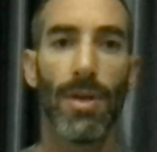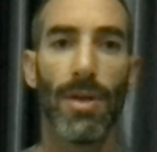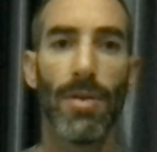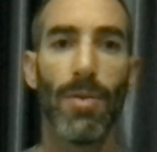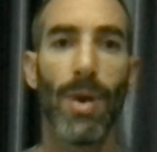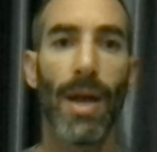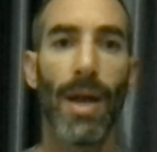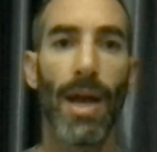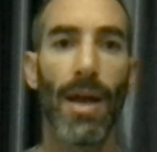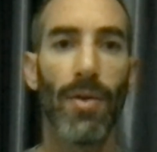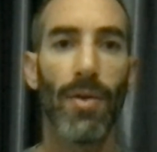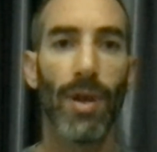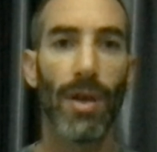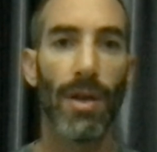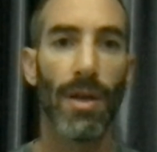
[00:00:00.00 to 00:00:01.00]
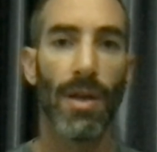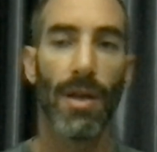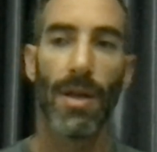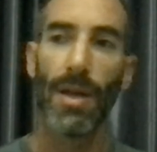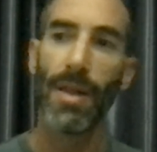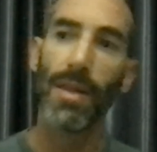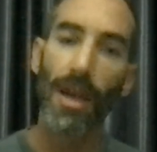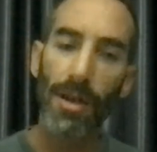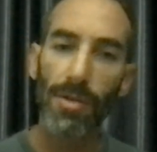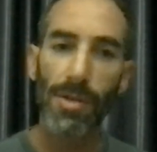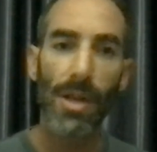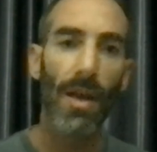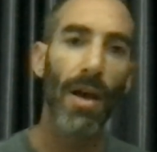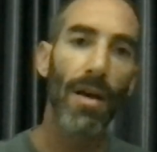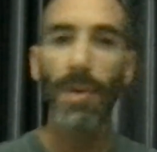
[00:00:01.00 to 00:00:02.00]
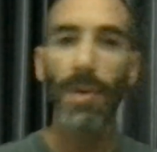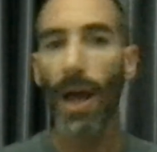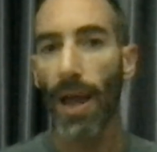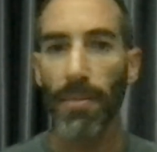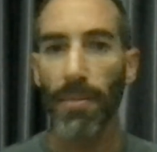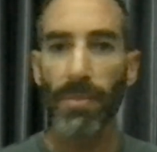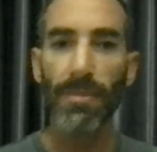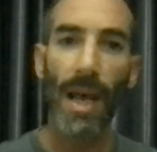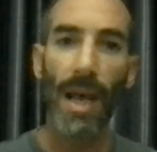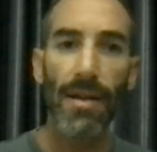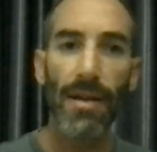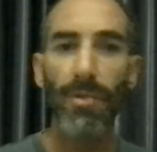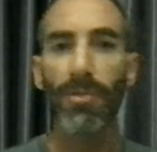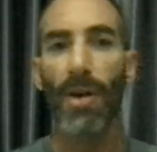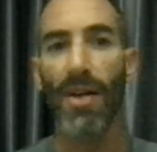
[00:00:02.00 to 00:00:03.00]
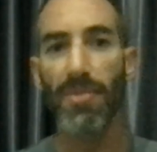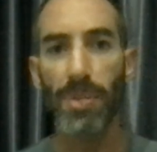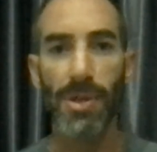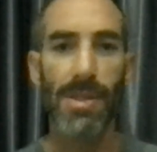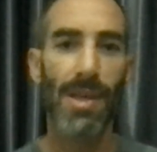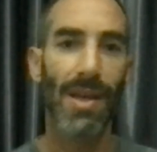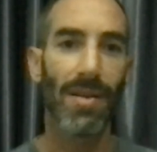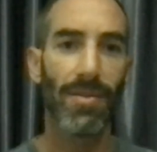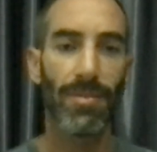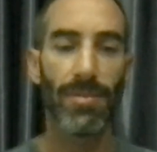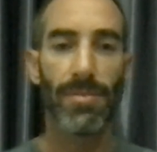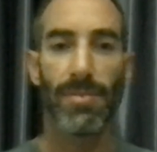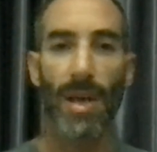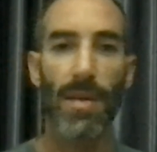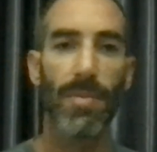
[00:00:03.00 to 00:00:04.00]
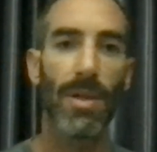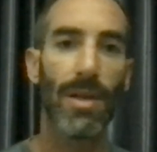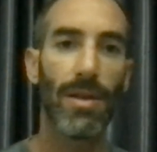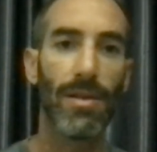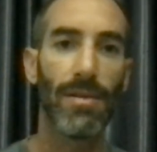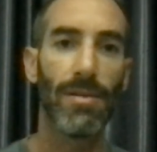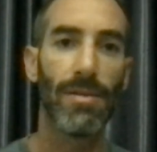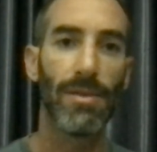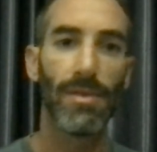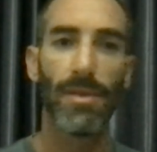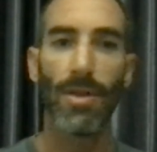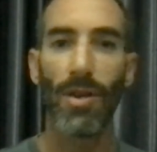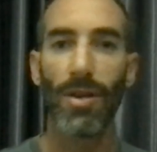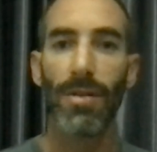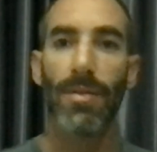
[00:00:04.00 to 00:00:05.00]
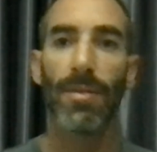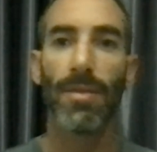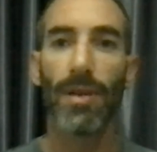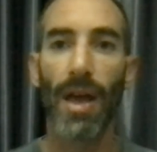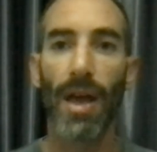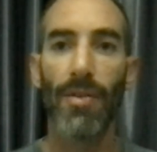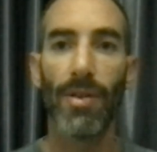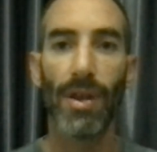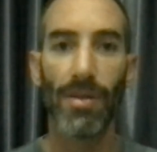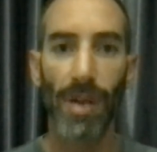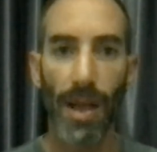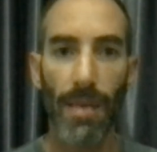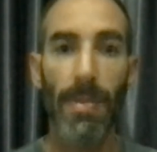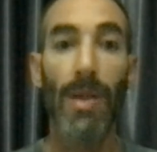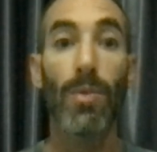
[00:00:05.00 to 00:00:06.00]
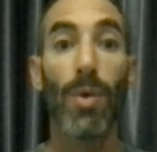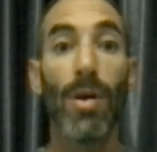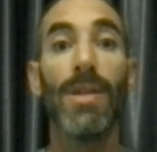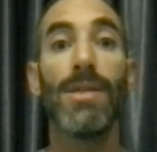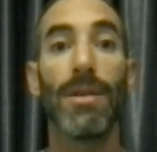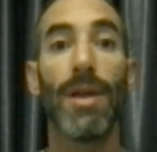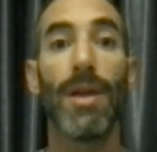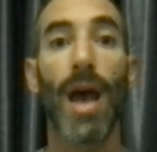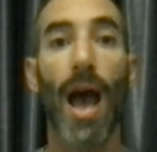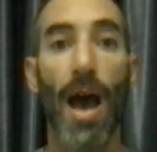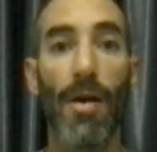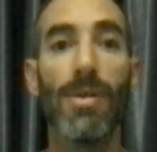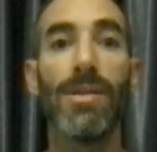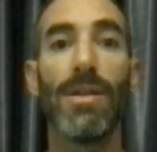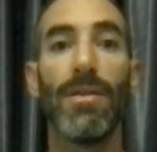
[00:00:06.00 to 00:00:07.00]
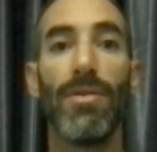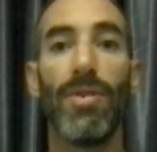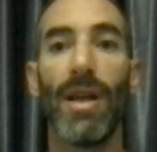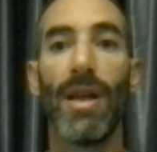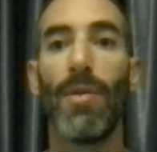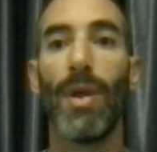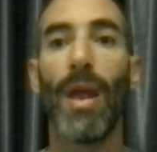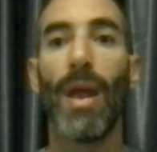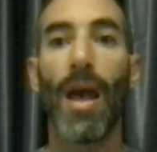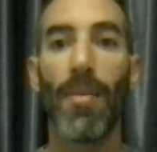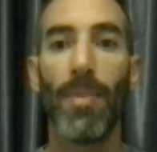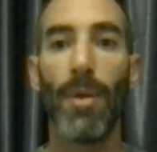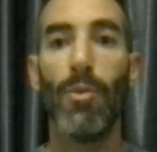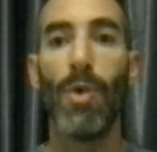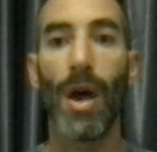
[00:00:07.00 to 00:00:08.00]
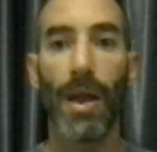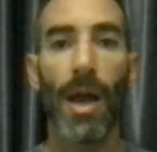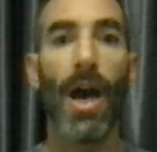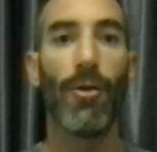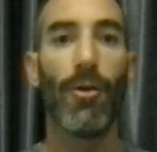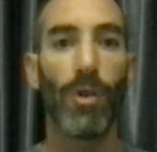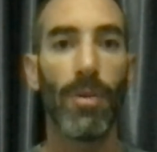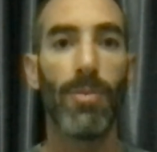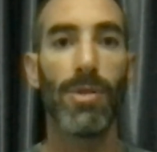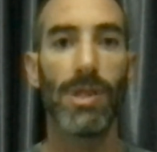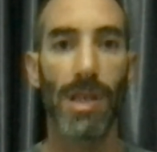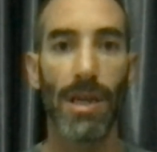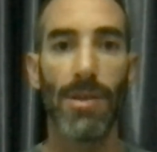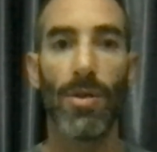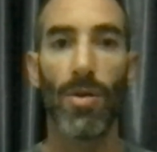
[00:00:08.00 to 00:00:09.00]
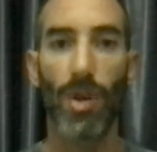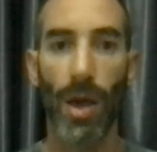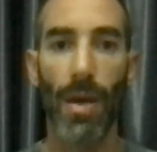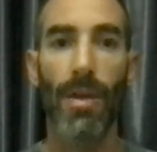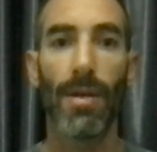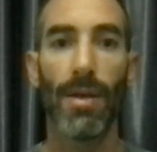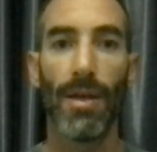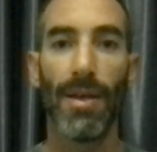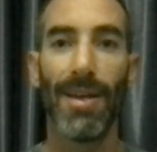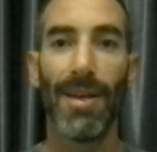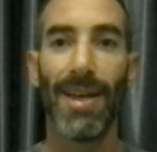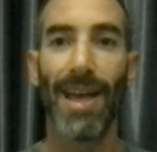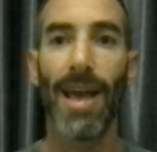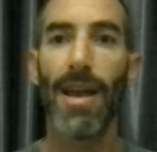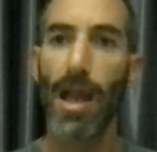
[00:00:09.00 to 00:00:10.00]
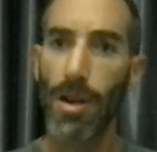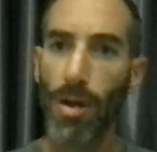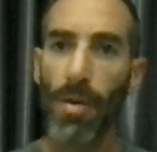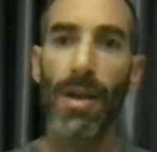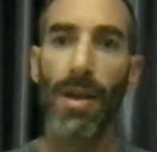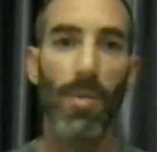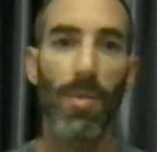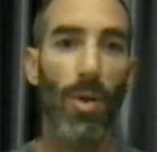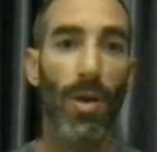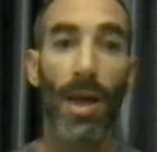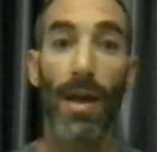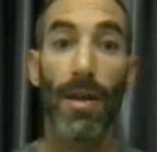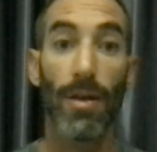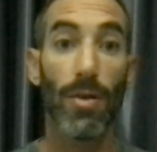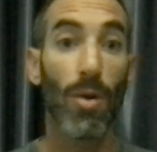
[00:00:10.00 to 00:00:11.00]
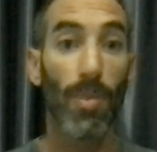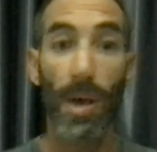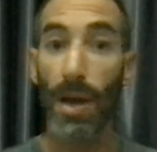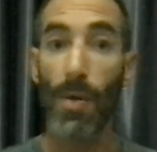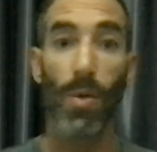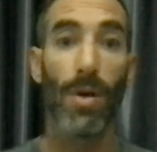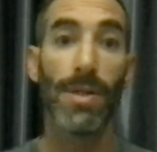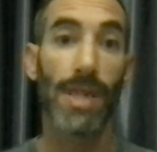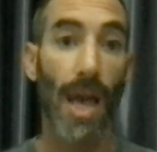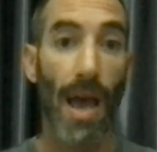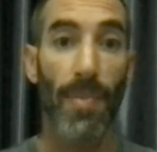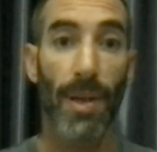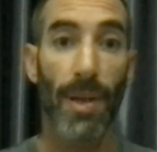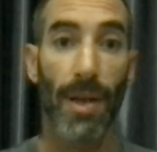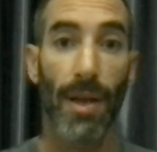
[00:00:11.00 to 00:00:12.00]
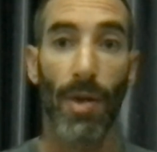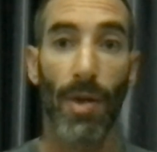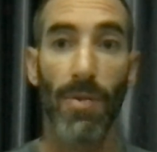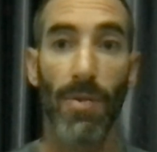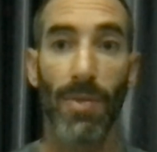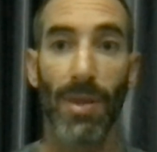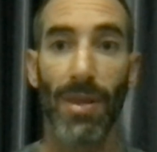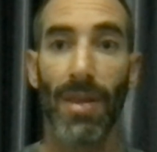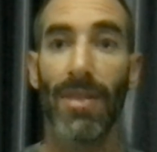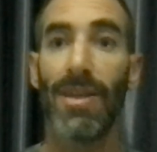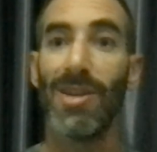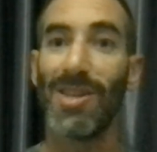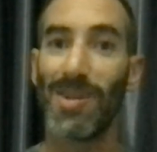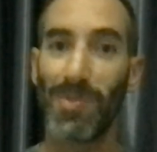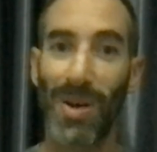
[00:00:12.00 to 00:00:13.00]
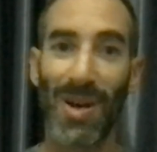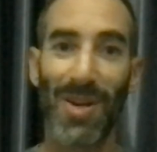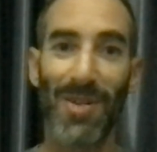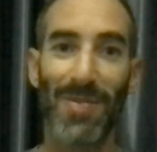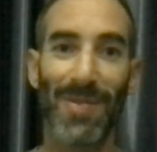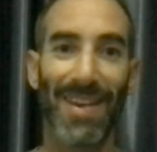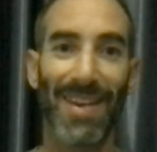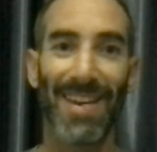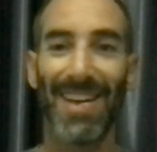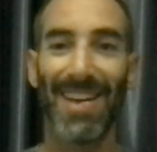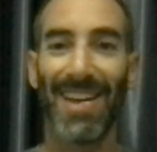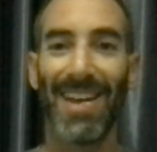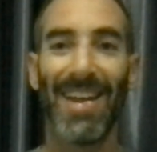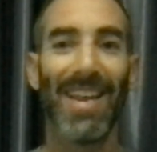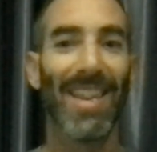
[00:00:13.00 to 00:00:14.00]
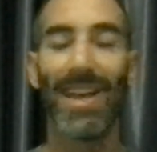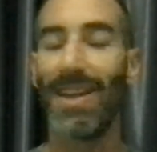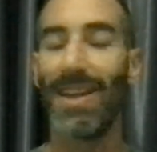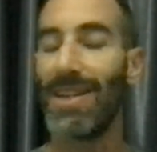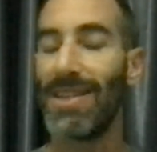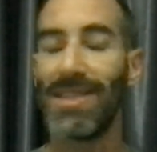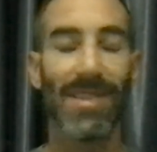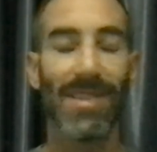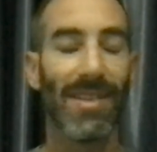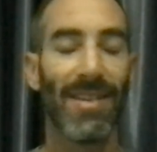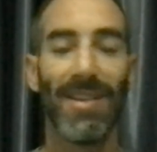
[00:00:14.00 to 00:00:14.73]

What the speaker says: 100. And then it was like, oh, I'm 95%, maybe not 100. I'm like, but what is, how is it feeling when I'm 100% okay? And I know that I'm okay no matter what's happening around me, that there's part of me that is